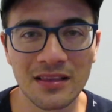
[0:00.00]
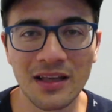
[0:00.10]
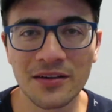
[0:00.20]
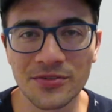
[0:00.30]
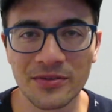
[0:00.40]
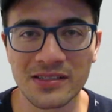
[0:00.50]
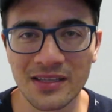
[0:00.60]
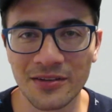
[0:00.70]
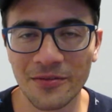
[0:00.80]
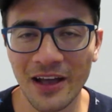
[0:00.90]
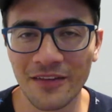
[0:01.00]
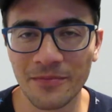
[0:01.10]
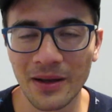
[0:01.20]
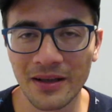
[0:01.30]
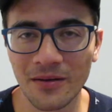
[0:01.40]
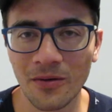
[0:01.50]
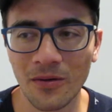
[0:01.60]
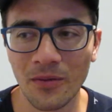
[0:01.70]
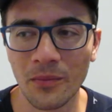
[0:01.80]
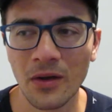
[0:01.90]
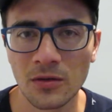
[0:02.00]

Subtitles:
the luxuries that you have back at home,